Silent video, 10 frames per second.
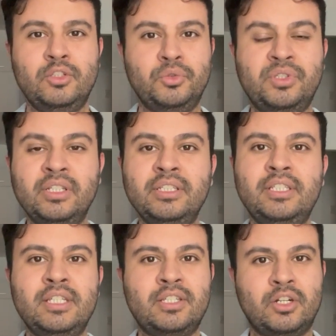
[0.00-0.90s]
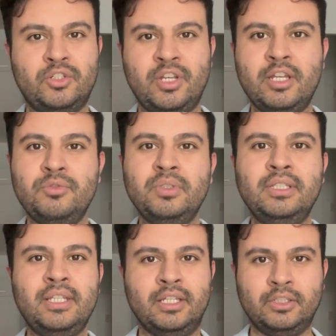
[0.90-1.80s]
utilities are
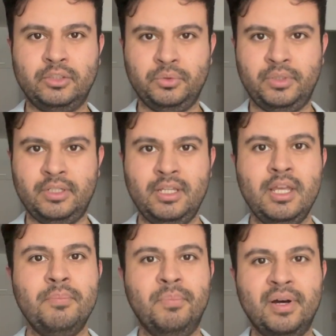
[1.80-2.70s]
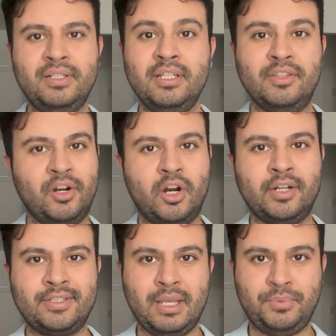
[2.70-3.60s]
generally included, but there are
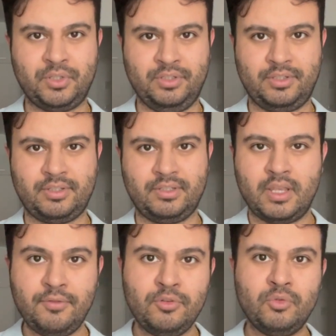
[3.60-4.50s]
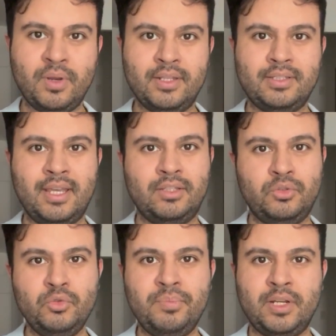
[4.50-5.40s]
exceptions. If you rent a
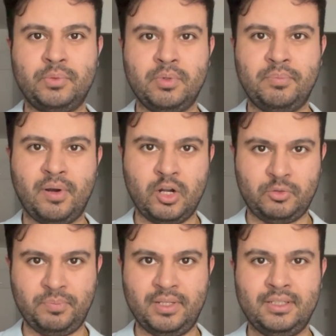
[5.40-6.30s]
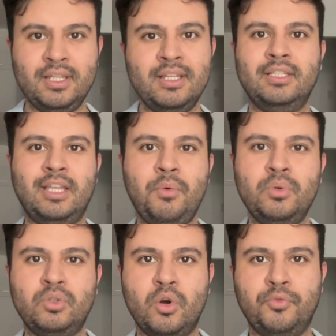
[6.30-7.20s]
two-bedroom apartment, that will
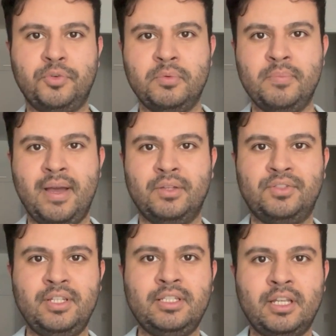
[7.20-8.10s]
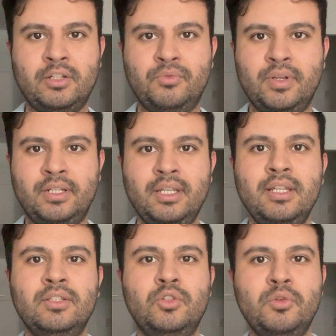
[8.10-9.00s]
go from about 600
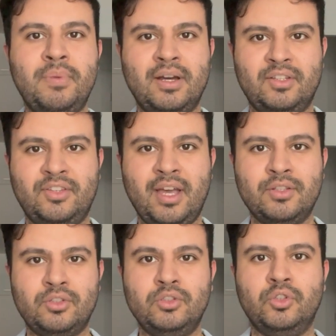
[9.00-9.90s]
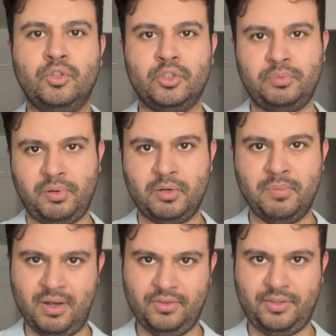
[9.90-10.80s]
to about 1000 euros per
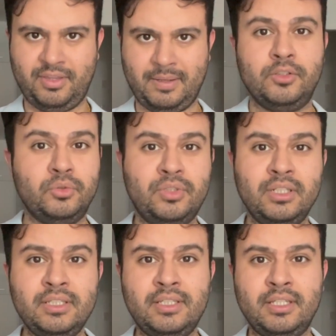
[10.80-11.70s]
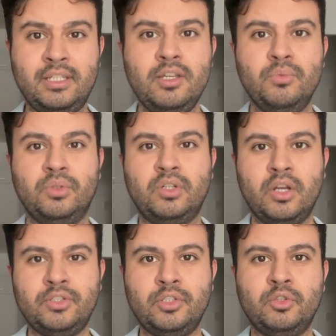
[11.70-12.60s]
month. Utility will
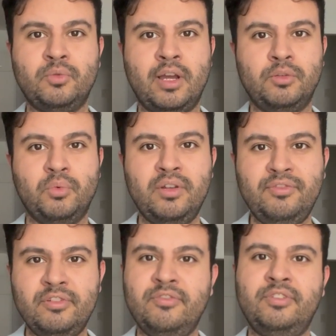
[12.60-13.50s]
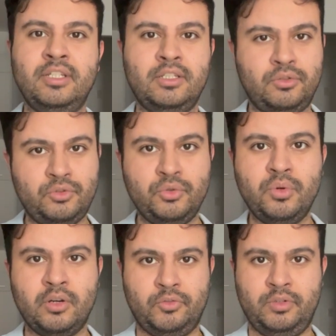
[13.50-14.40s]
cost you around 150 to
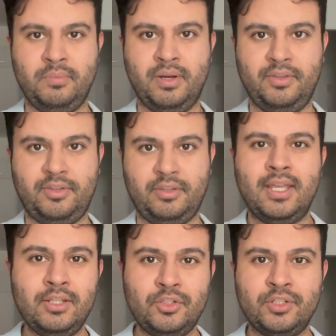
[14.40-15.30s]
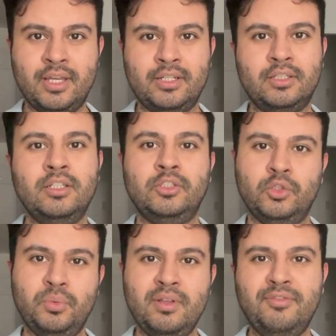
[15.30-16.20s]
200 a month. Internet you
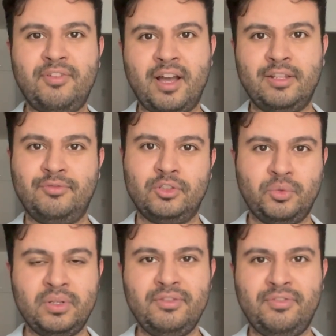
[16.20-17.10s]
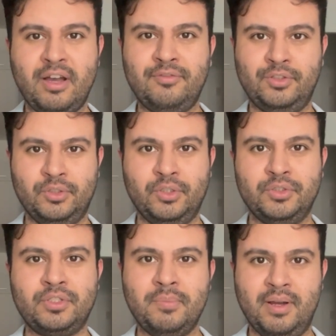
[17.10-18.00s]
will find for 25
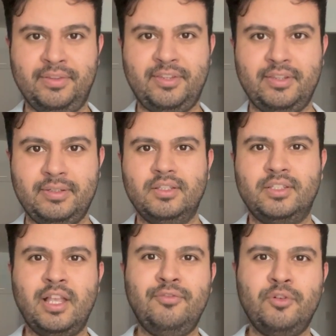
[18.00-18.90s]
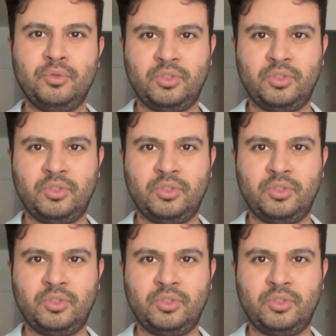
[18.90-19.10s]
euros a month. Cell phone